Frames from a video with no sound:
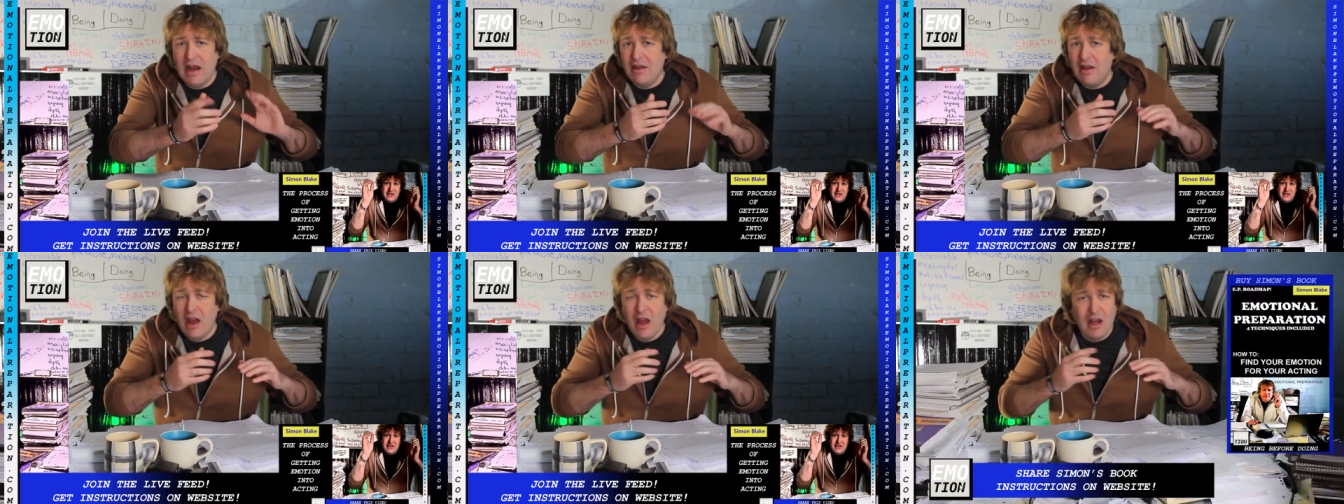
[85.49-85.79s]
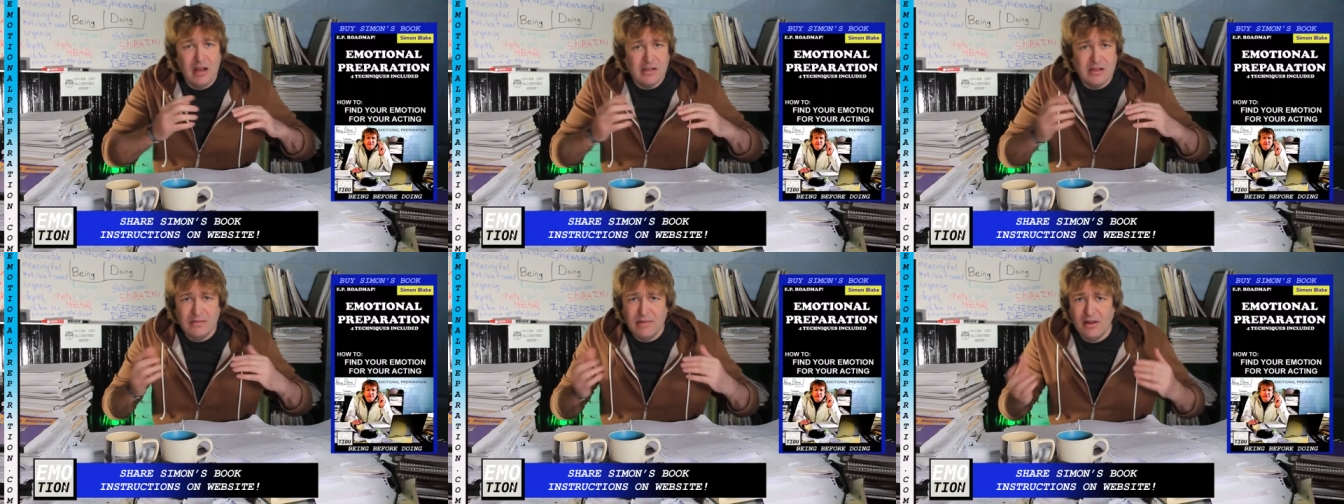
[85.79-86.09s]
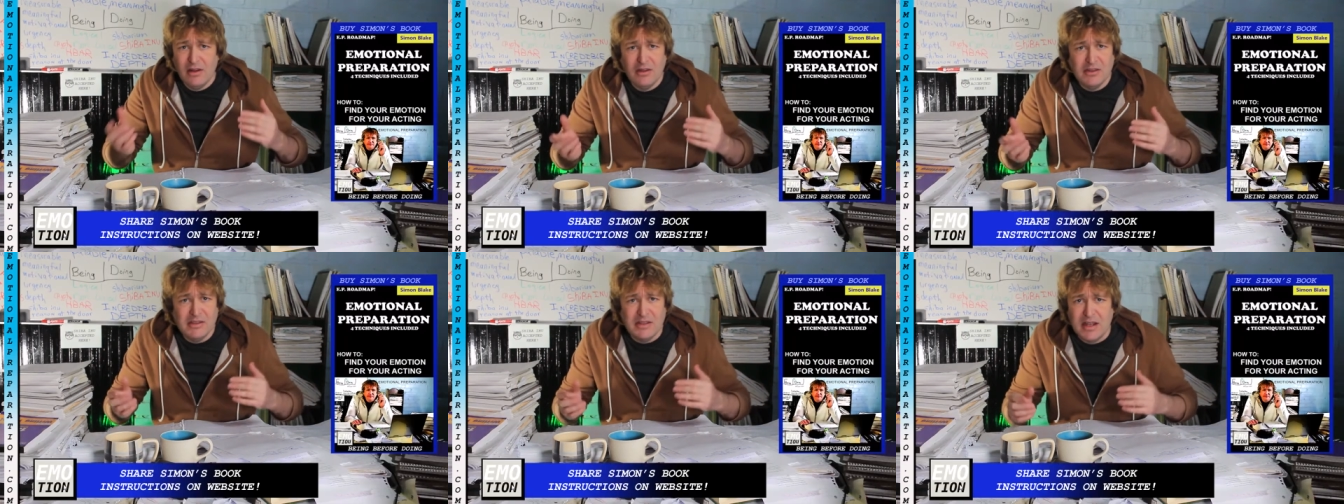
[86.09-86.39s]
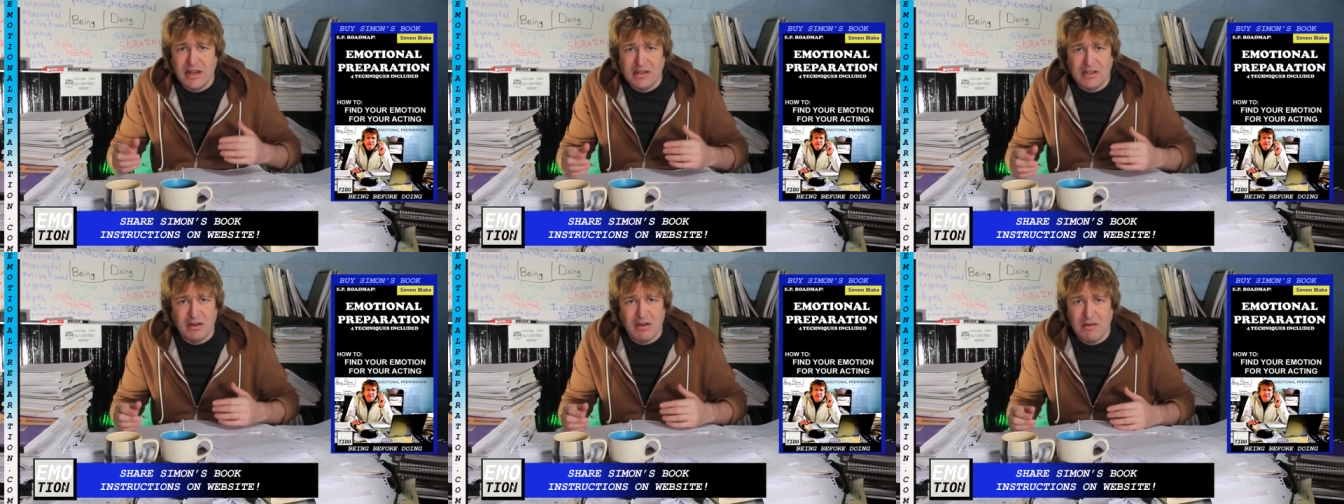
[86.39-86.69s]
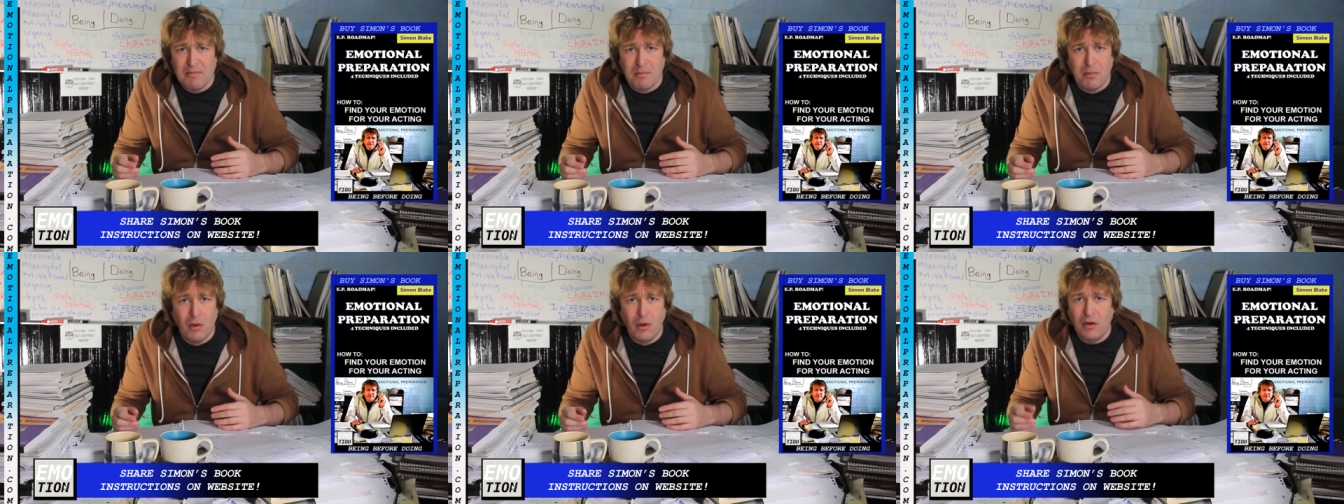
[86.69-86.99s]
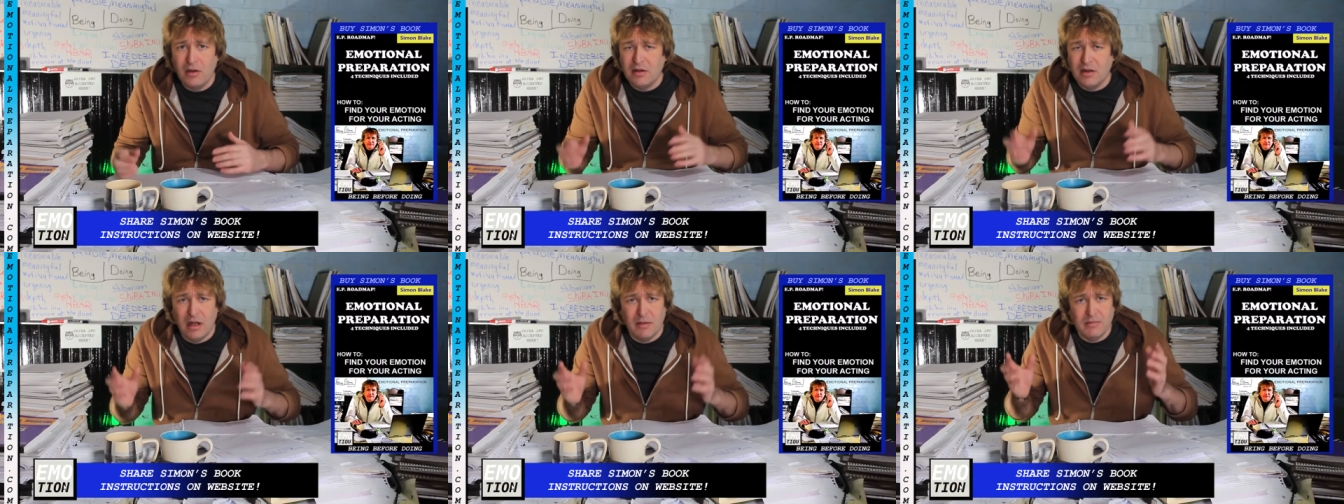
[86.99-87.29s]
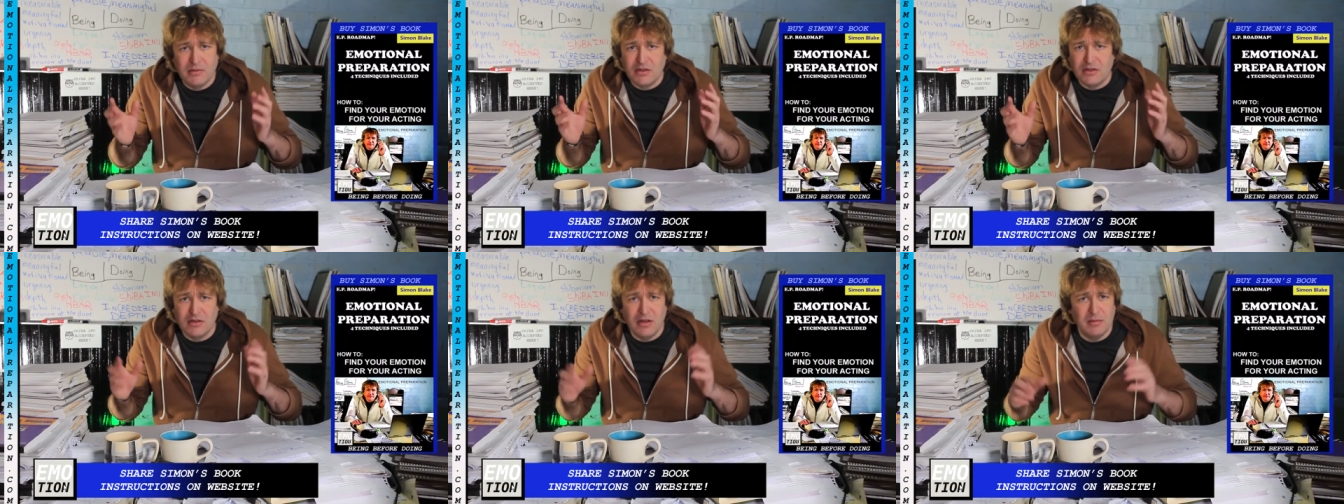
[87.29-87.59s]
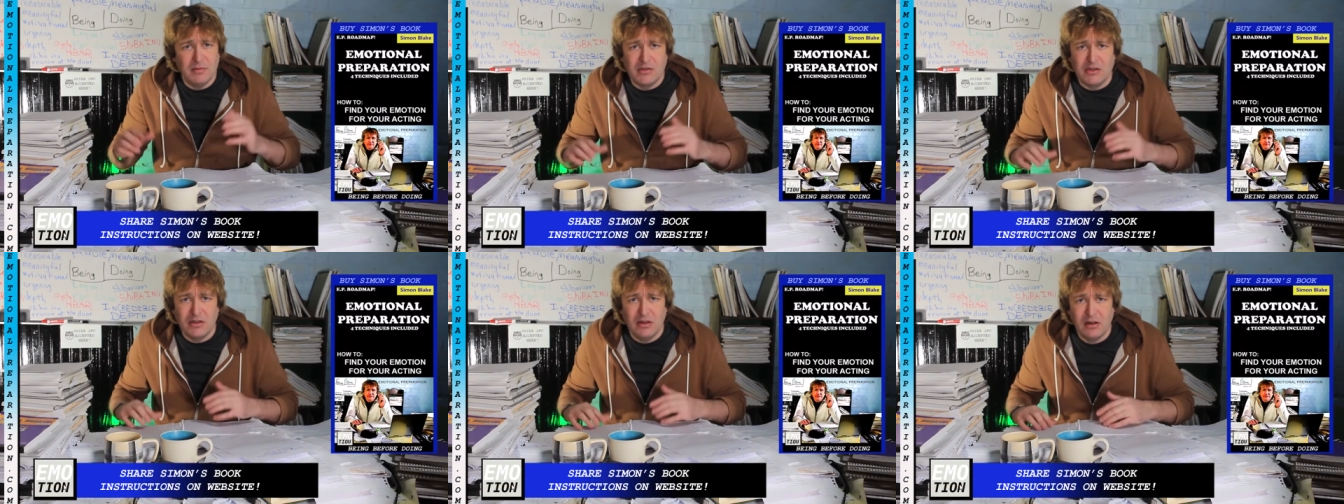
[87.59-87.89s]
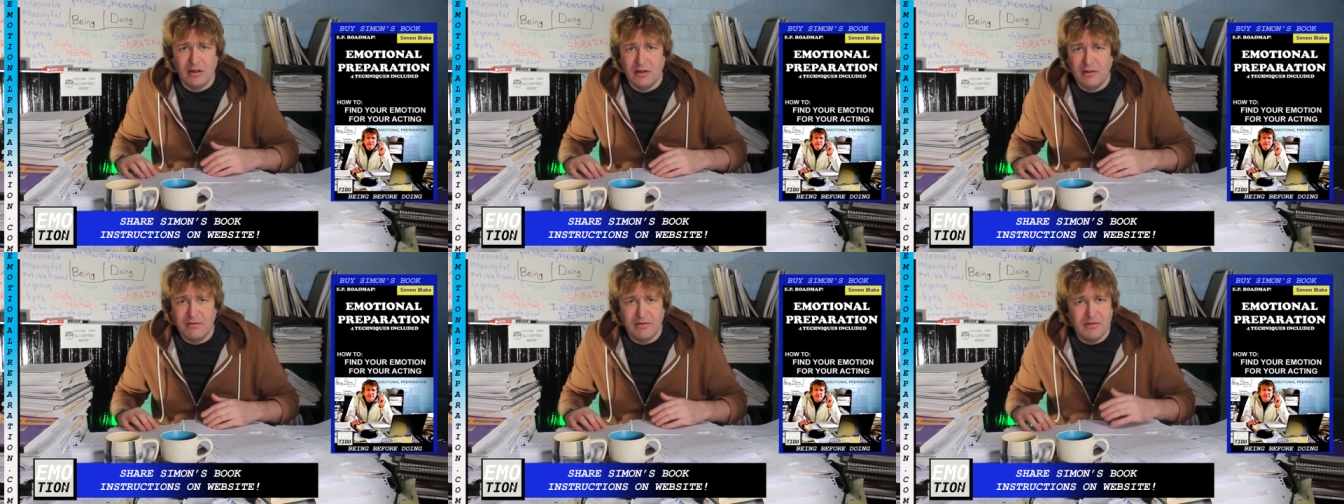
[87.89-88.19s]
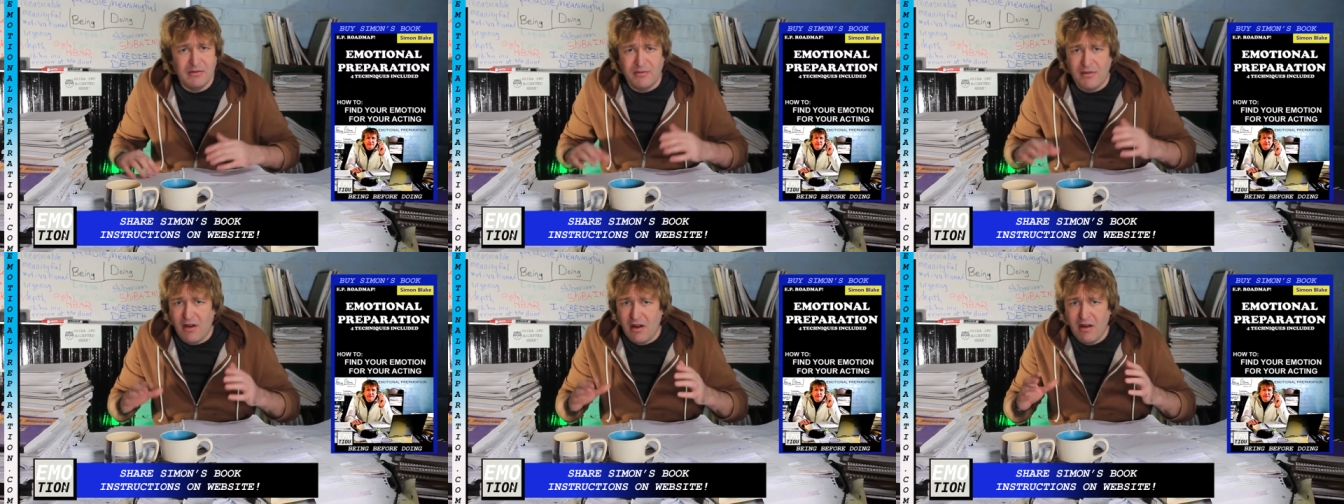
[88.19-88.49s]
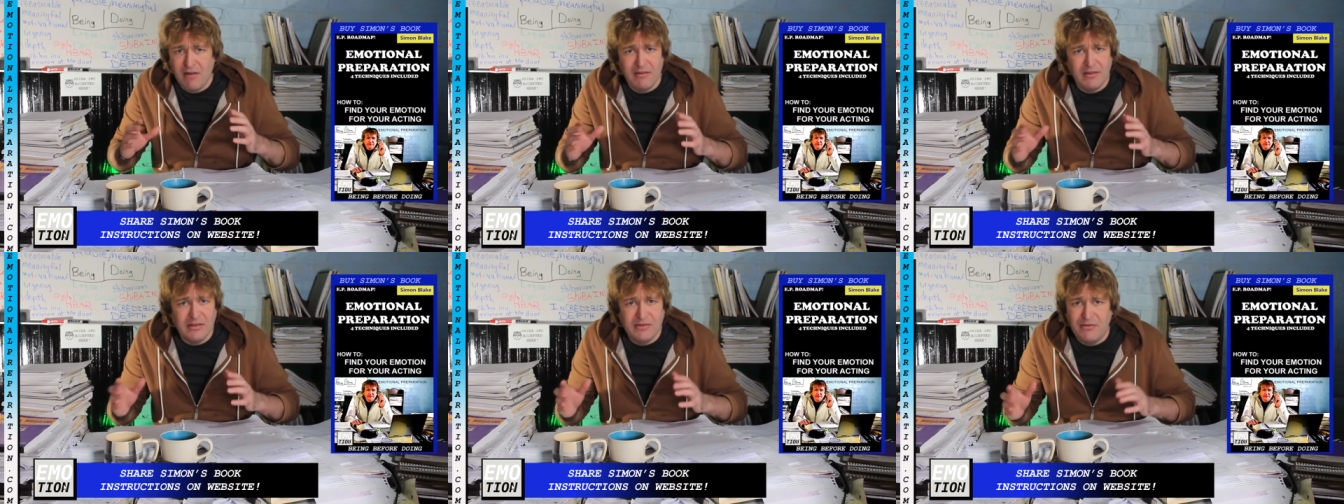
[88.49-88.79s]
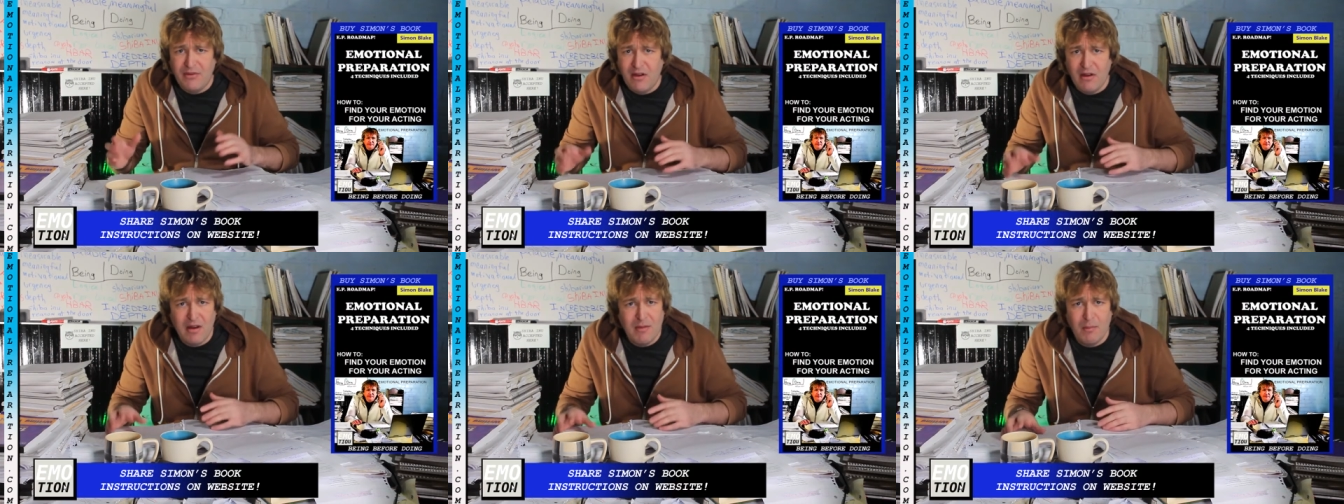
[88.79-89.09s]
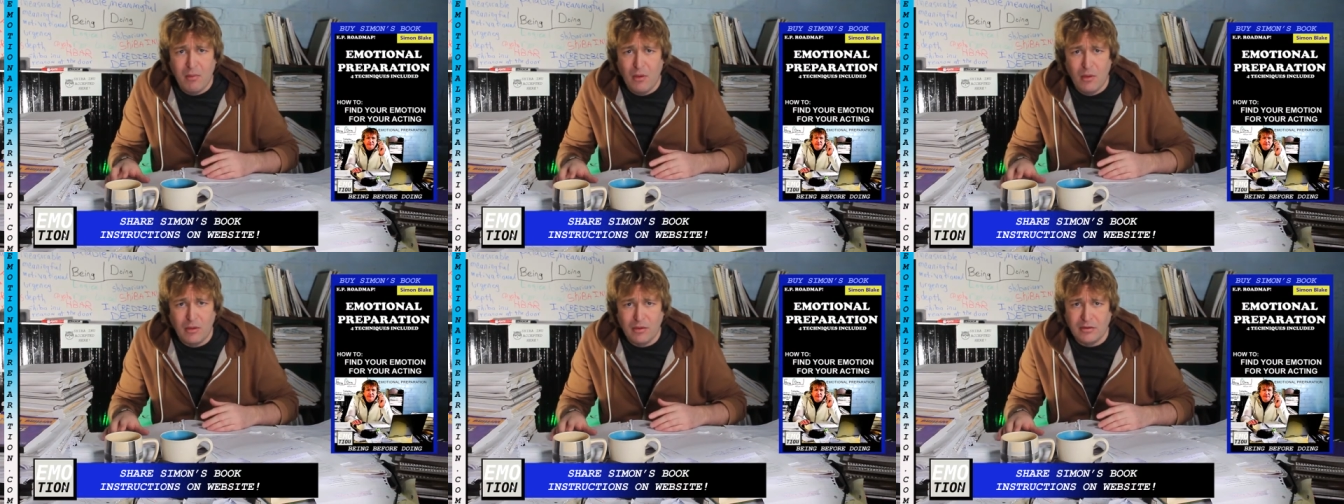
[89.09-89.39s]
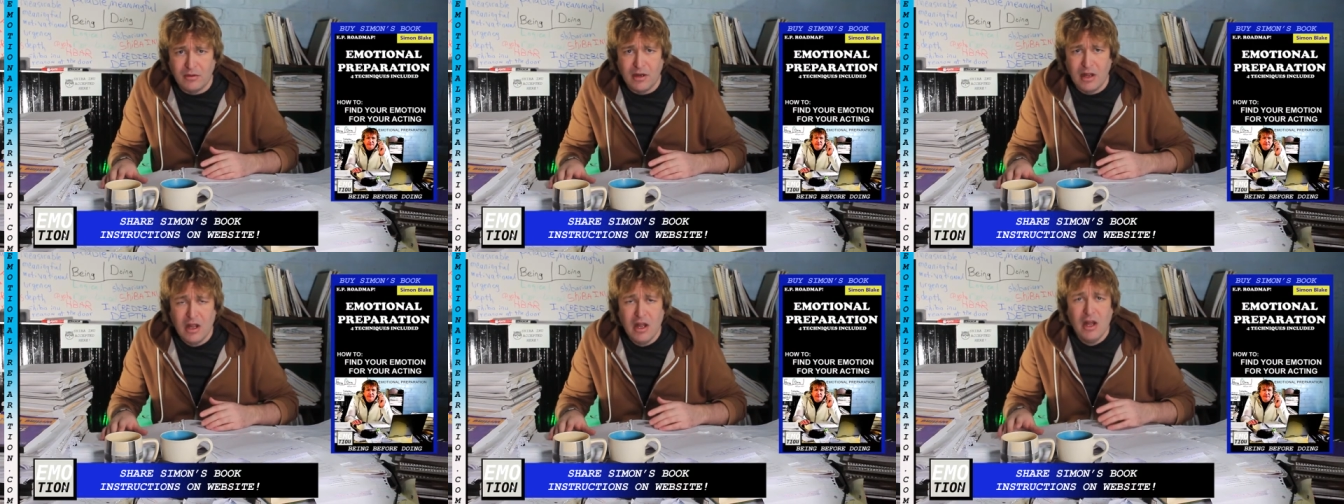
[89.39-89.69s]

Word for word: And some of those things are important, I'm, I'm sure. It's very, it's very important.